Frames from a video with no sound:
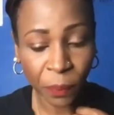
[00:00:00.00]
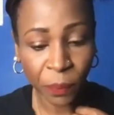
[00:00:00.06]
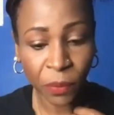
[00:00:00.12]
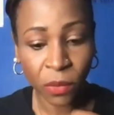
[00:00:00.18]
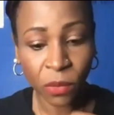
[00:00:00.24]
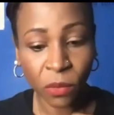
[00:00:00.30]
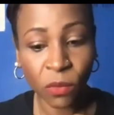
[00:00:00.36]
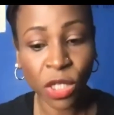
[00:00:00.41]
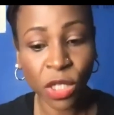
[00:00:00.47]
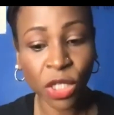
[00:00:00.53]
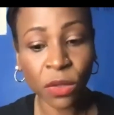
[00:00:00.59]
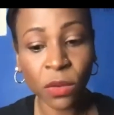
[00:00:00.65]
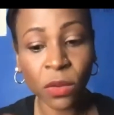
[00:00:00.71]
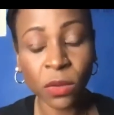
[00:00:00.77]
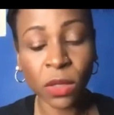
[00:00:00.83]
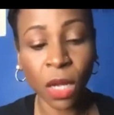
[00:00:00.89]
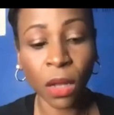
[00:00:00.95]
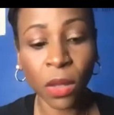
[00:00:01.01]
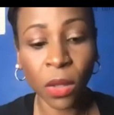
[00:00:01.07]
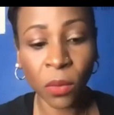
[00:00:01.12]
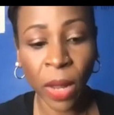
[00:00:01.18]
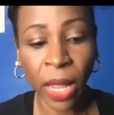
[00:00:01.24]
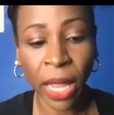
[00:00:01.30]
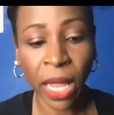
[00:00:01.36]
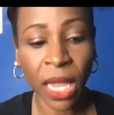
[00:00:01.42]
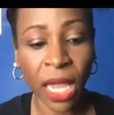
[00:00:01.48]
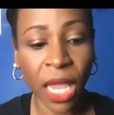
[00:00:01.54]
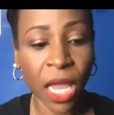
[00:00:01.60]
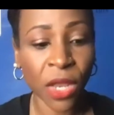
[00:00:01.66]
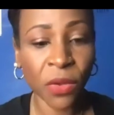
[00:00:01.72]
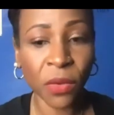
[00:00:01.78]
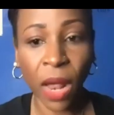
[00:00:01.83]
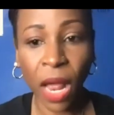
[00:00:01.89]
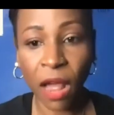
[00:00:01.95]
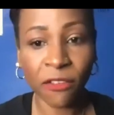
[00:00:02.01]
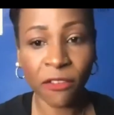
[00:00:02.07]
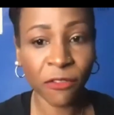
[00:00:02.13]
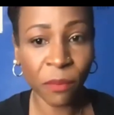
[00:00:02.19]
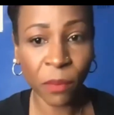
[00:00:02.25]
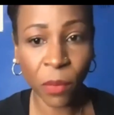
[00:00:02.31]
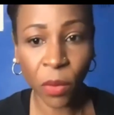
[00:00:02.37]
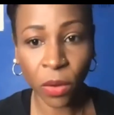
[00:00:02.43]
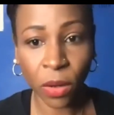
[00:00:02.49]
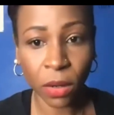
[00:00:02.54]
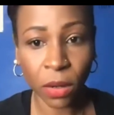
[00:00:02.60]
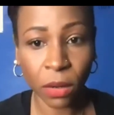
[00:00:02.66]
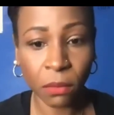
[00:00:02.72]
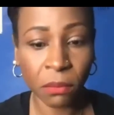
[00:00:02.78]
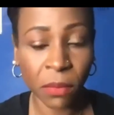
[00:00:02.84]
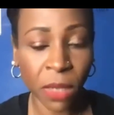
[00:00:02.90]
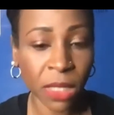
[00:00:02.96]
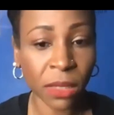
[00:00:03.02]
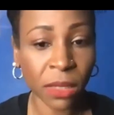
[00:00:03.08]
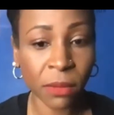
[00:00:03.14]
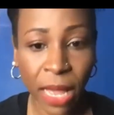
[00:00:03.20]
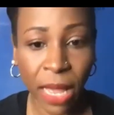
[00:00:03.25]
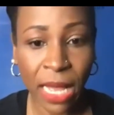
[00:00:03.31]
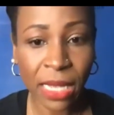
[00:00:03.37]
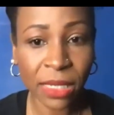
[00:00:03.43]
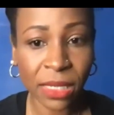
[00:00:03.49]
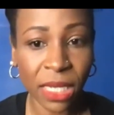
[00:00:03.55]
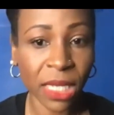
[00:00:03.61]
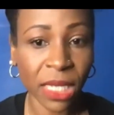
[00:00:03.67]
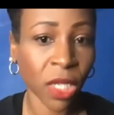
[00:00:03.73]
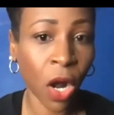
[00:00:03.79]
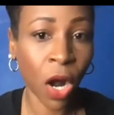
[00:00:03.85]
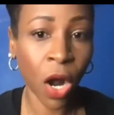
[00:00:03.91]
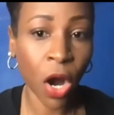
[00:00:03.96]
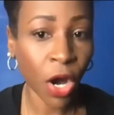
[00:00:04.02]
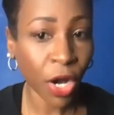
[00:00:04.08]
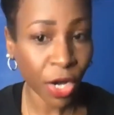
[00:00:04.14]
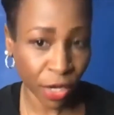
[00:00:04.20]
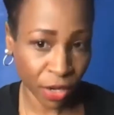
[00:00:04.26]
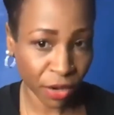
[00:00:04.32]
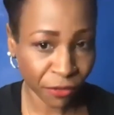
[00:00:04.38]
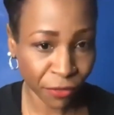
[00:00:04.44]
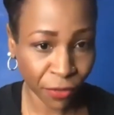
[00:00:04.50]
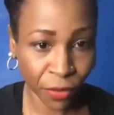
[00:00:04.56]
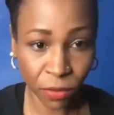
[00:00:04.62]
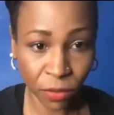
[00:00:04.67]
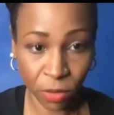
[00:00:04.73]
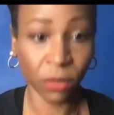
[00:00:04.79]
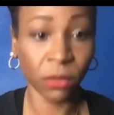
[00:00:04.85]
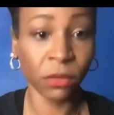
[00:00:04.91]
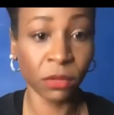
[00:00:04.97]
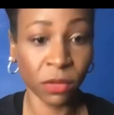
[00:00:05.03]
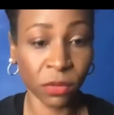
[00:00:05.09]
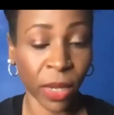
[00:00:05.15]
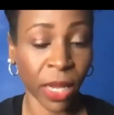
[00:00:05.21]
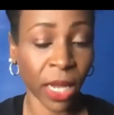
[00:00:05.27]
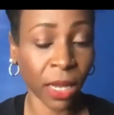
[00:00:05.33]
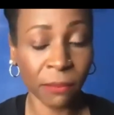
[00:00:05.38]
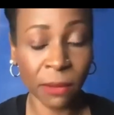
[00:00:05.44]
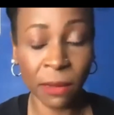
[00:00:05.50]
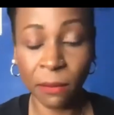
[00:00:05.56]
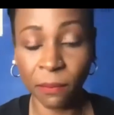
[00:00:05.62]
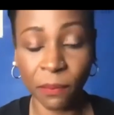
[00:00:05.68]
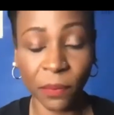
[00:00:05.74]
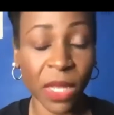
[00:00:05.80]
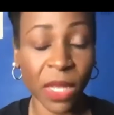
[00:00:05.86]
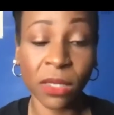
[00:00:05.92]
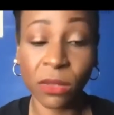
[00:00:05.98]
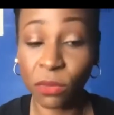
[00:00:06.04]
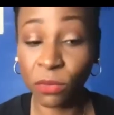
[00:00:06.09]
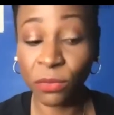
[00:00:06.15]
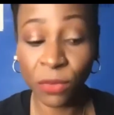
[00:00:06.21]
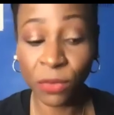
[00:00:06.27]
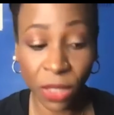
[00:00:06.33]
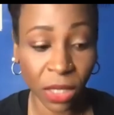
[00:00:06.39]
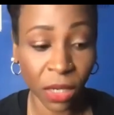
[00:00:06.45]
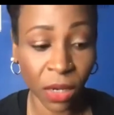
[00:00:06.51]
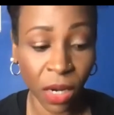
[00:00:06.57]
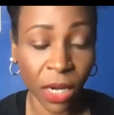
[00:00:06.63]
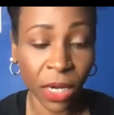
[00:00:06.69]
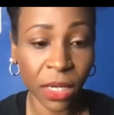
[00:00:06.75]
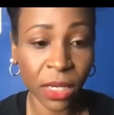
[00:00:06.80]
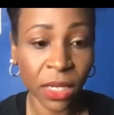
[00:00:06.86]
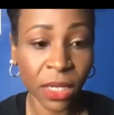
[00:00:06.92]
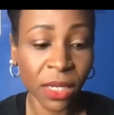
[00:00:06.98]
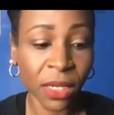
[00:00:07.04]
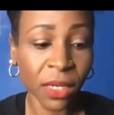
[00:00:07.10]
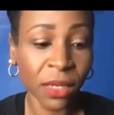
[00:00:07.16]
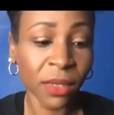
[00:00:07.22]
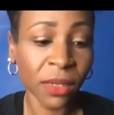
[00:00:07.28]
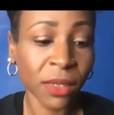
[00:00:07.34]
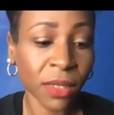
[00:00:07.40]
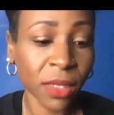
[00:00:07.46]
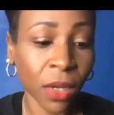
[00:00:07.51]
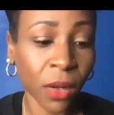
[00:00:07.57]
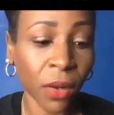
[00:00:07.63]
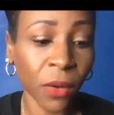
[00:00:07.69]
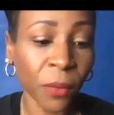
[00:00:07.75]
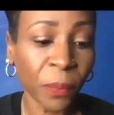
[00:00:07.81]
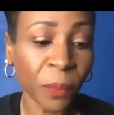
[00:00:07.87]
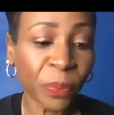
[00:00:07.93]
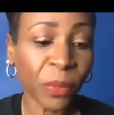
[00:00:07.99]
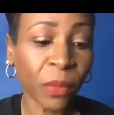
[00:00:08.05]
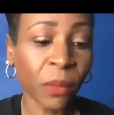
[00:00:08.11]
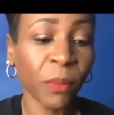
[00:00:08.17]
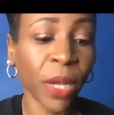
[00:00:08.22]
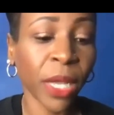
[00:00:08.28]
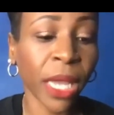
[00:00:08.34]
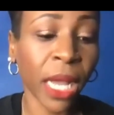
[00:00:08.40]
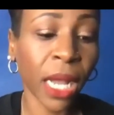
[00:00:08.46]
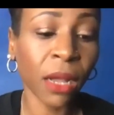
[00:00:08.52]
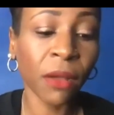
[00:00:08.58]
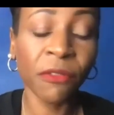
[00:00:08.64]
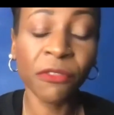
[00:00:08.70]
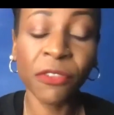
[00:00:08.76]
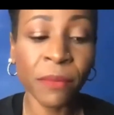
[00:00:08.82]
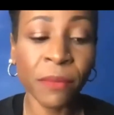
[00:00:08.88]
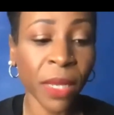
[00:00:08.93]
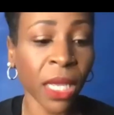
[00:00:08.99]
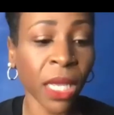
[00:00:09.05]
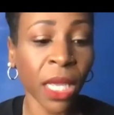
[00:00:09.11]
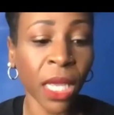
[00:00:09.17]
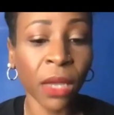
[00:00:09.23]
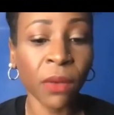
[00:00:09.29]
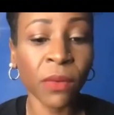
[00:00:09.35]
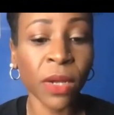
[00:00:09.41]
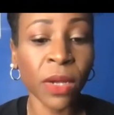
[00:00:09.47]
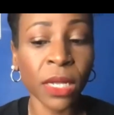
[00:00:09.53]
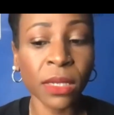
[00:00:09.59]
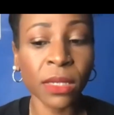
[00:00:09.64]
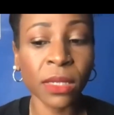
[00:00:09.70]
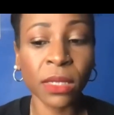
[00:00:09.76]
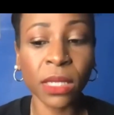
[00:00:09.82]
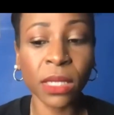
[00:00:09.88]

lose all the weight and you have more muscle mass, it's harder for you to lose weight. It's really hard. So, but yeah, for me, it was